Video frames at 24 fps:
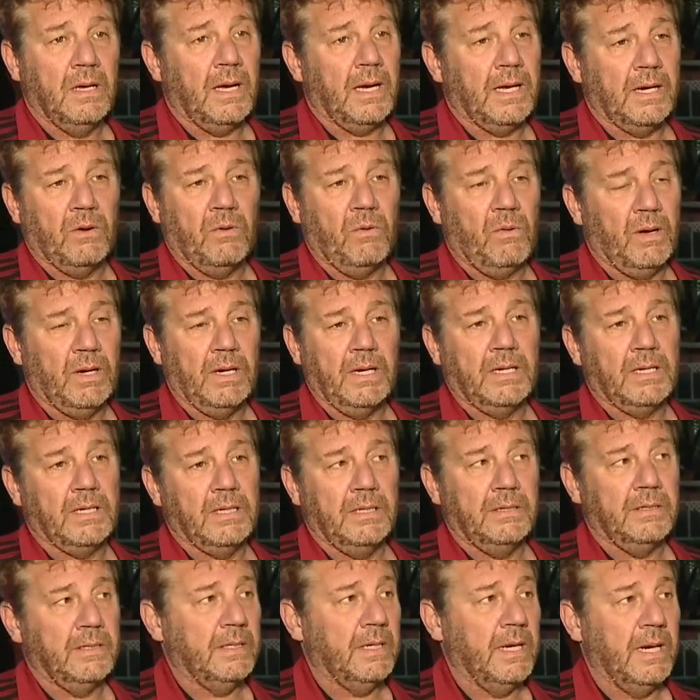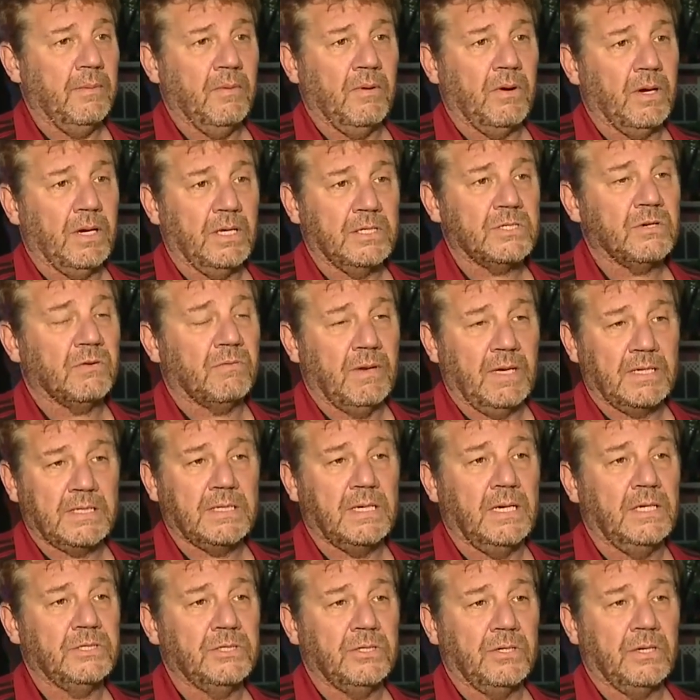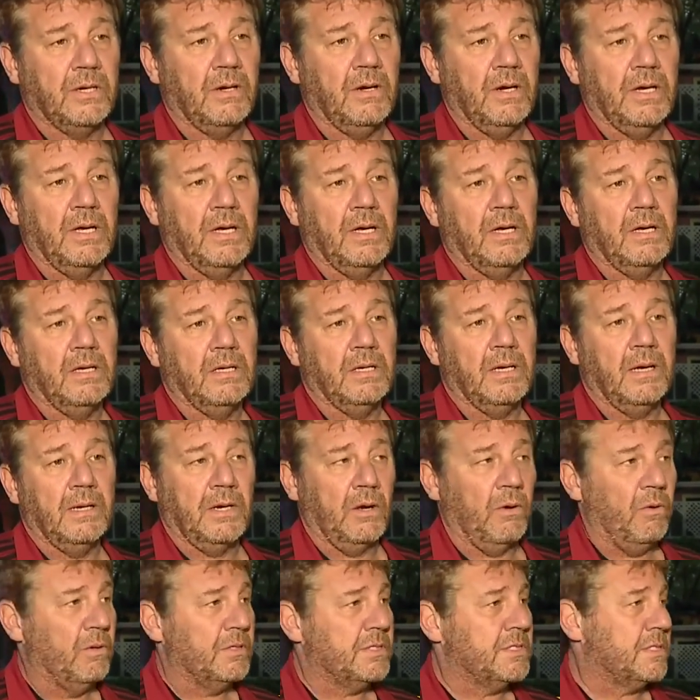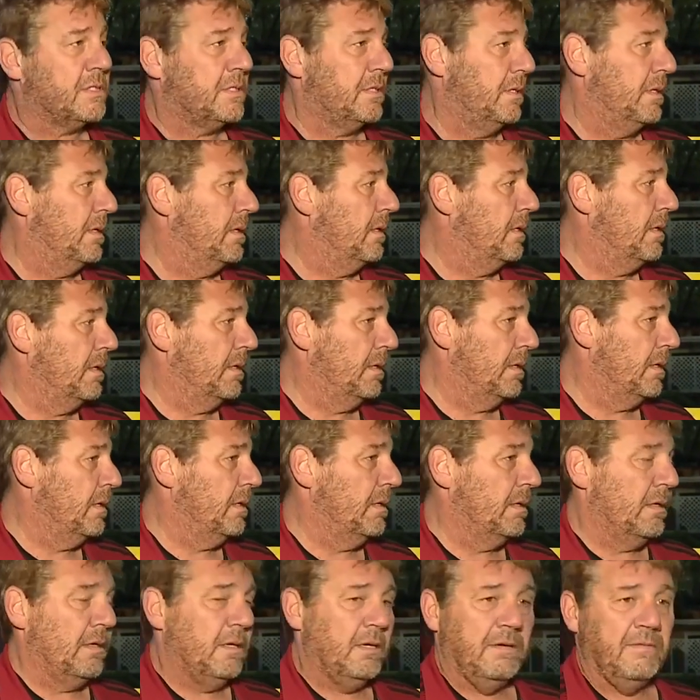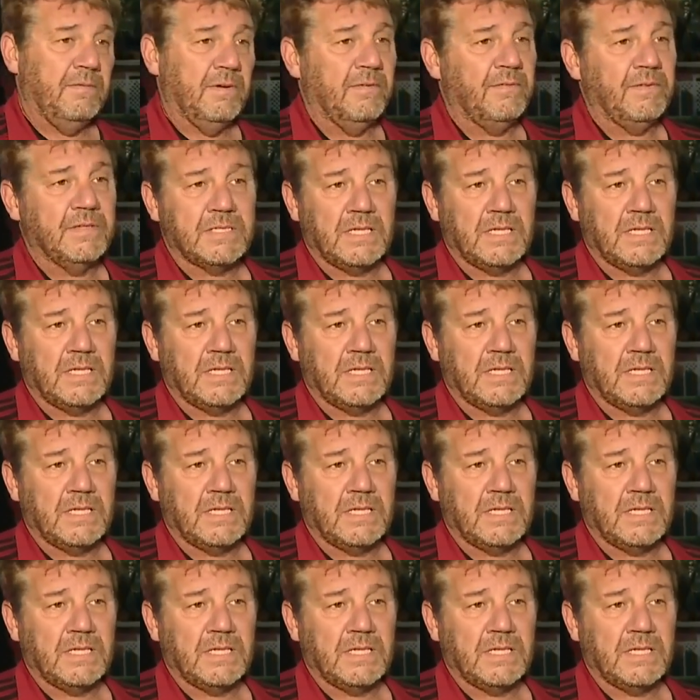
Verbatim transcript: I don't want it in the neighborhood. It's a residential area. I know it's even if